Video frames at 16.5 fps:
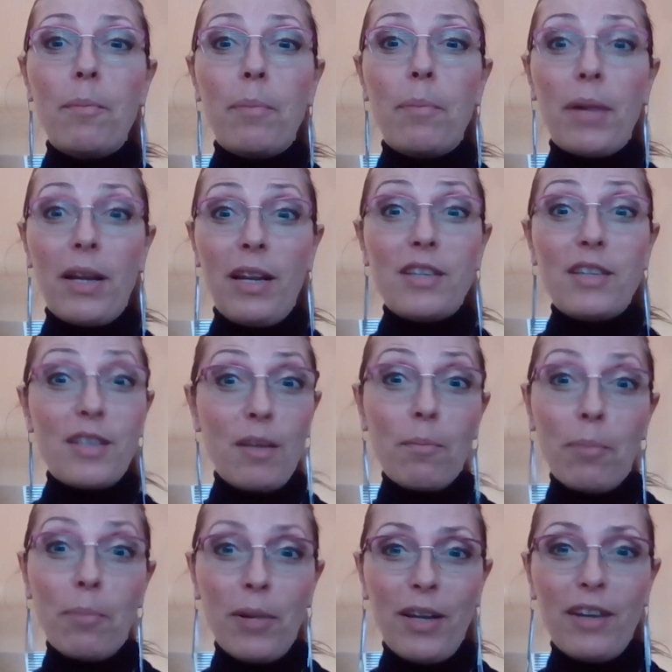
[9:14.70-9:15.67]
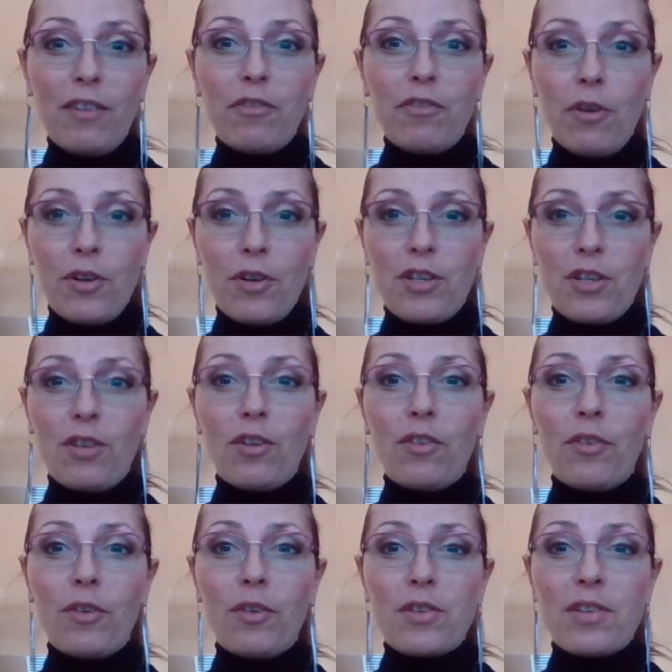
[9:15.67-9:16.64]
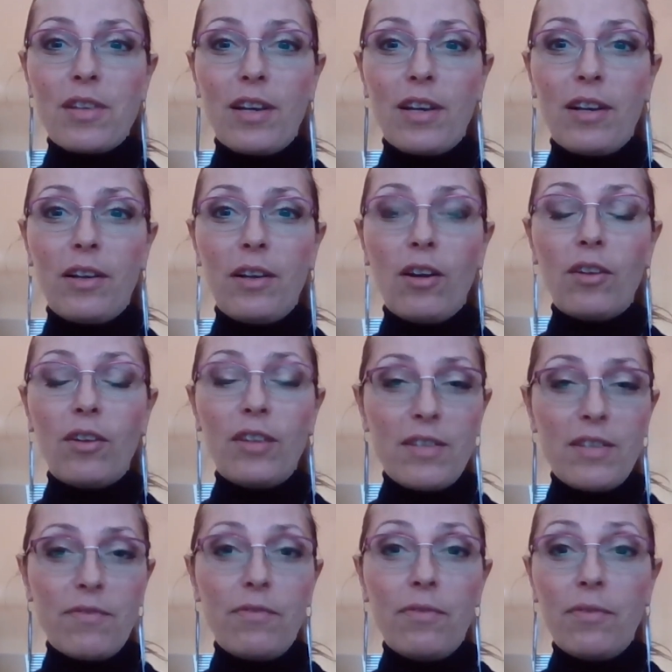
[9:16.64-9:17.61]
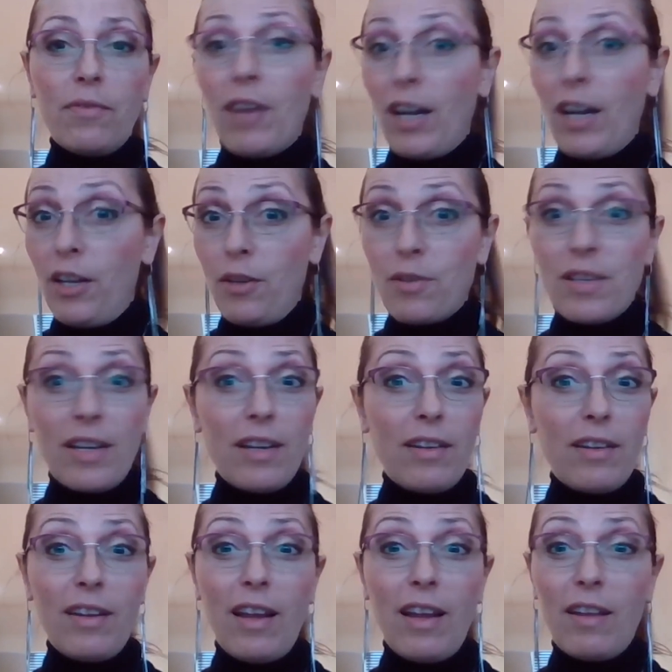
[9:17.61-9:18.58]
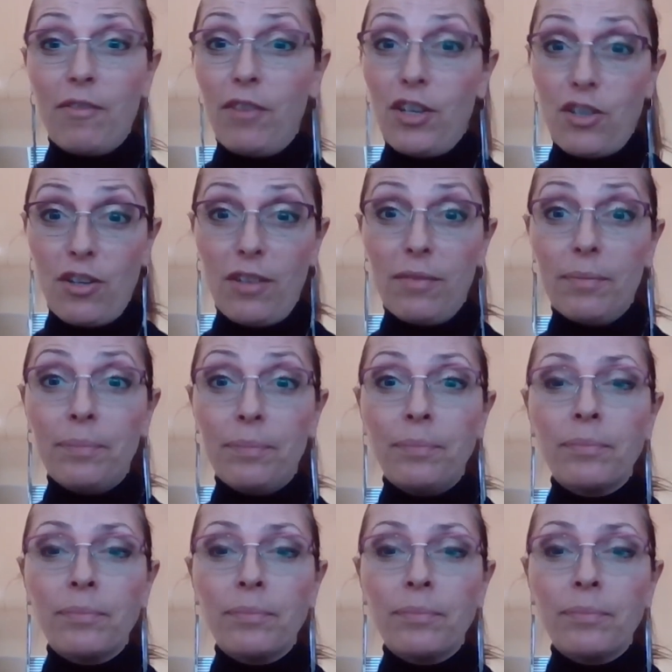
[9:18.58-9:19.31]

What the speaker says: by simply focusing on those on these values and vision.